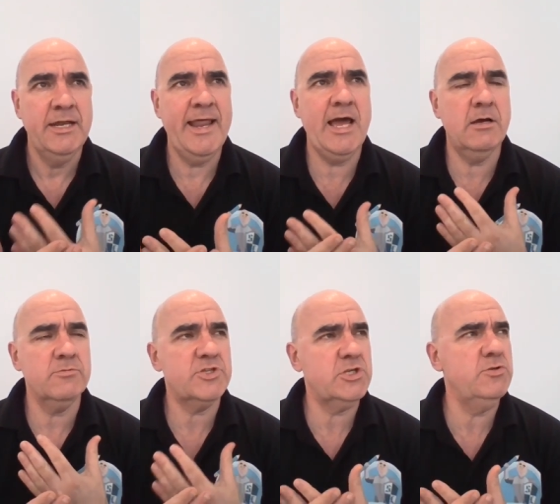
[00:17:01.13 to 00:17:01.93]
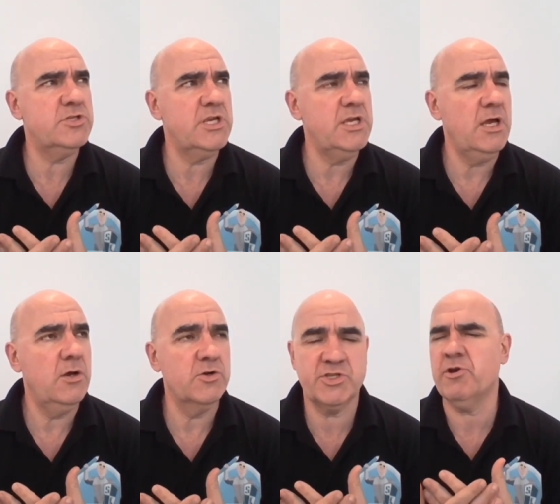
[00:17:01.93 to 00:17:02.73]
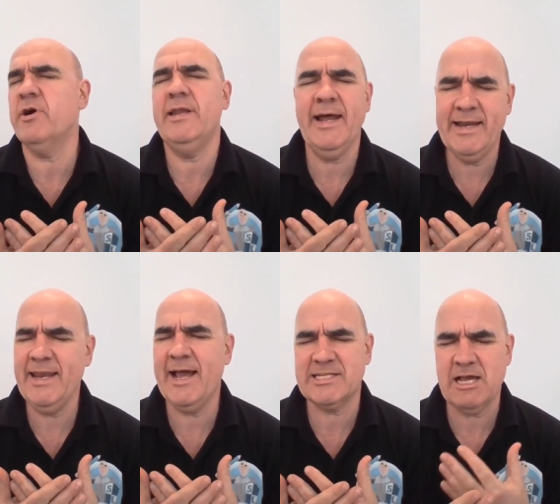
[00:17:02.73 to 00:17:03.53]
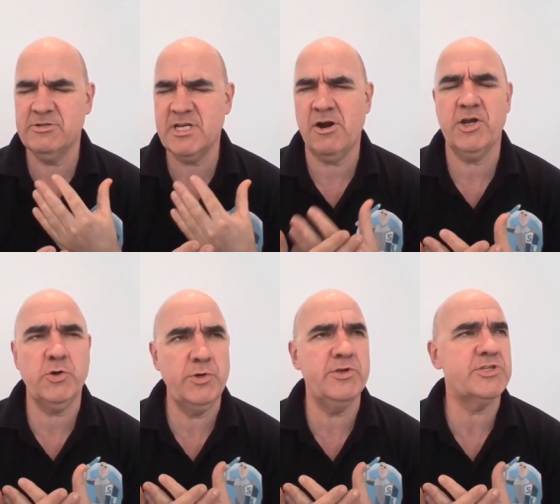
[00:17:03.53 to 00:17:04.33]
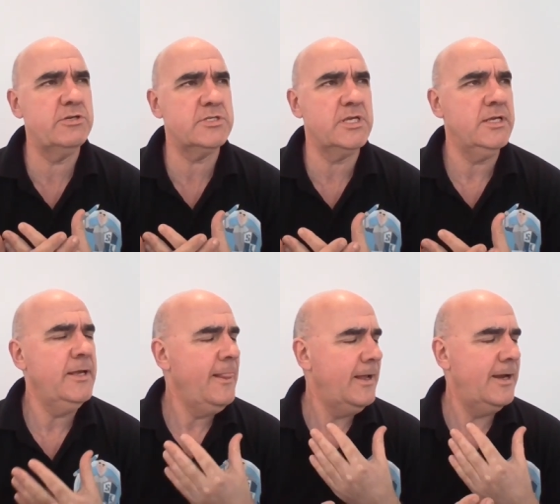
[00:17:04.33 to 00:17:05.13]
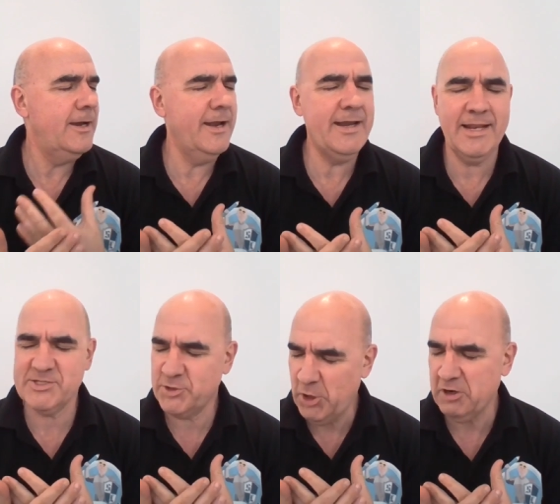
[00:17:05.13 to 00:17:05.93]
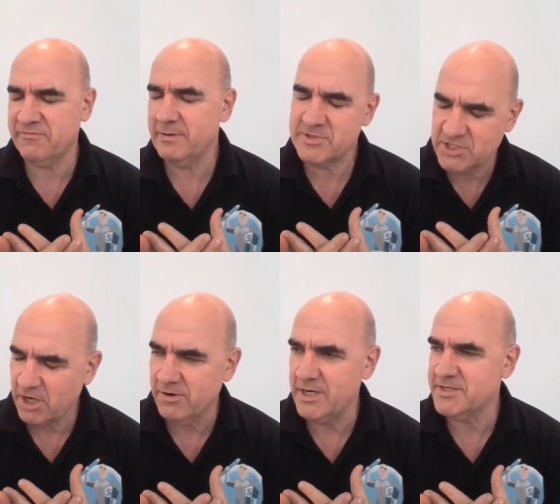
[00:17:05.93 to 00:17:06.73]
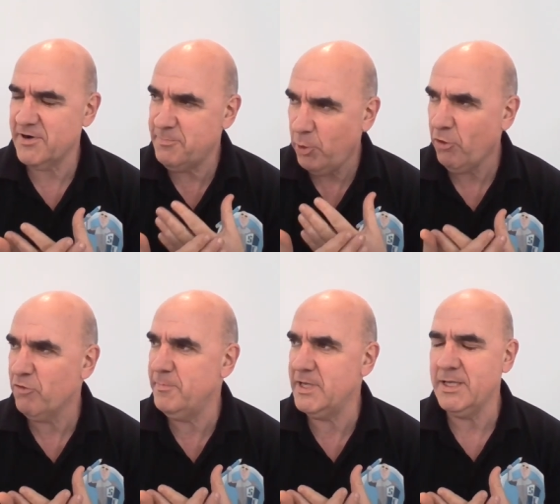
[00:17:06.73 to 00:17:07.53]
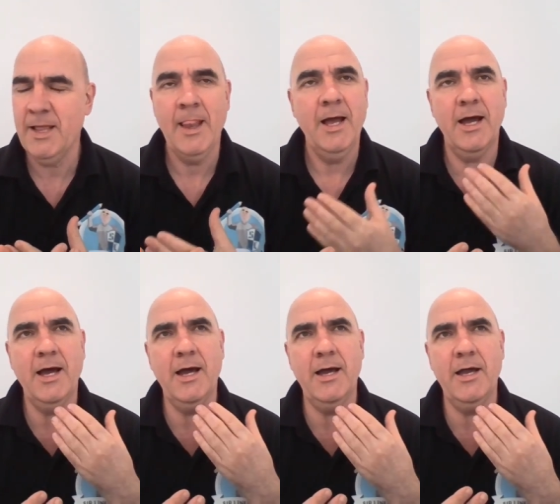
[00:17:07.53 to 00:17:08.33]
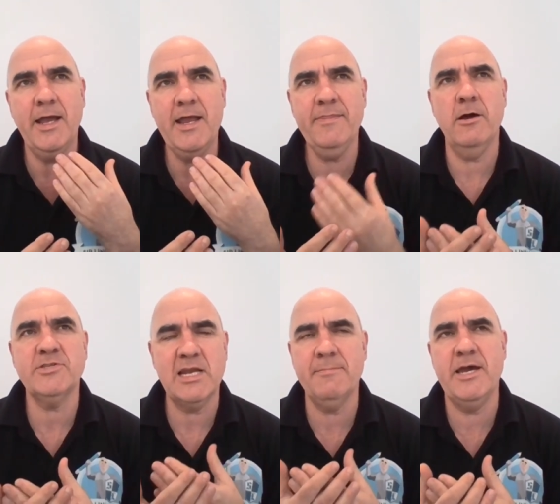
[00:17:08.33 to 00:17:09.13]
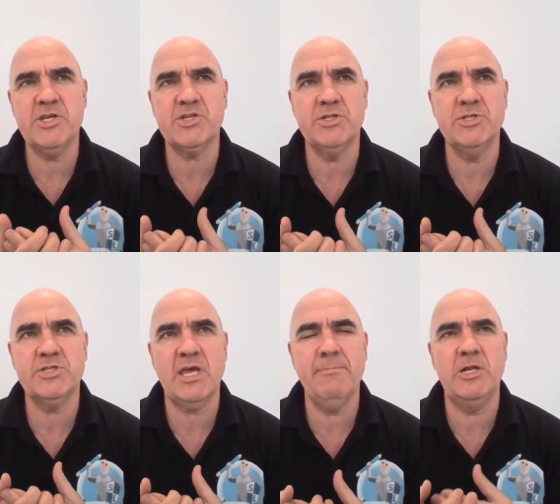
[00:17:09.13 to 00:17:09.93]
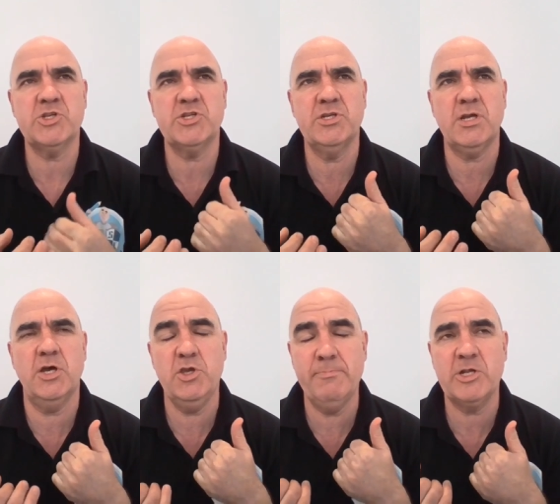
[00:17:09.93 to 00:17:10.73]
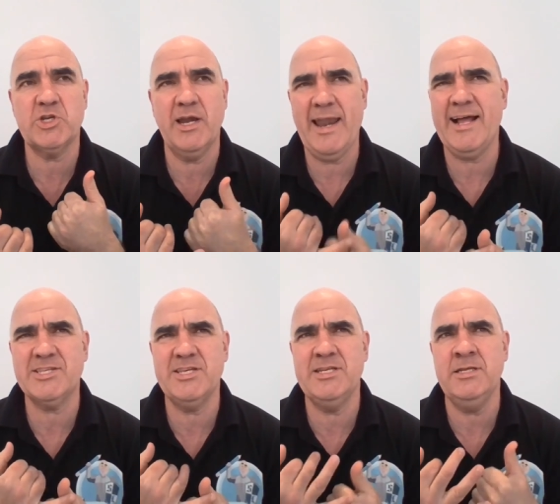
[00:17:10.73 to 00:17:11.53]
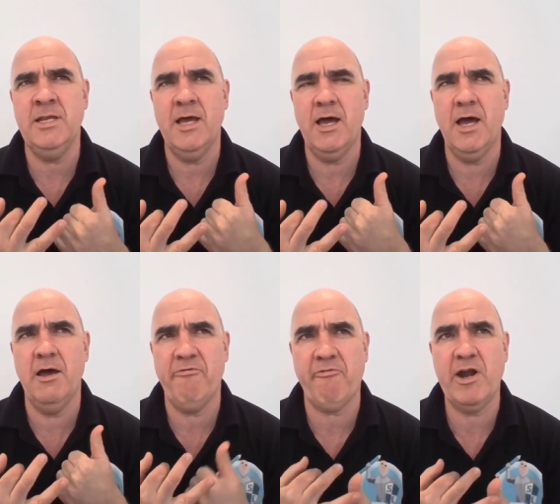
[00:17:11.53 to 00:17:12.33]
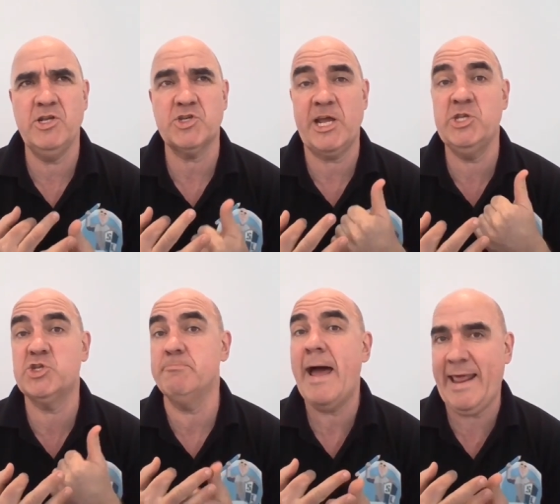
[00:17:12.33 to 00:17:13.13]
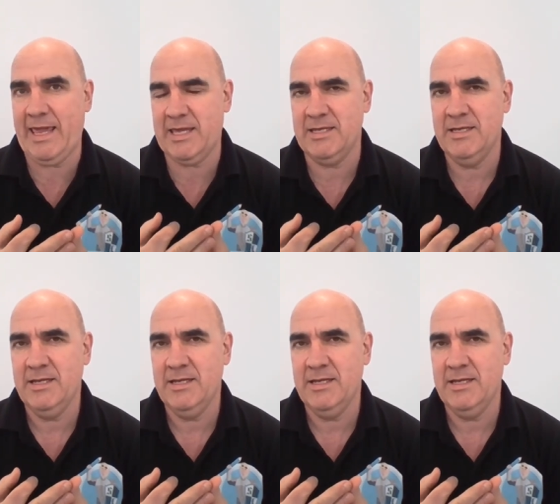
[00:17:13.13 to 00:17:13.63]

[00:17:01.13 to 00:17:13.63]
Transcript: Now, Susie, well, sorry, Lady Lex, how dare I call you Susie? Lady Lexicographer, I'm sorry, it's very poor of me. In those animations, they mentioned you mentioned Latin, French, and Germanic.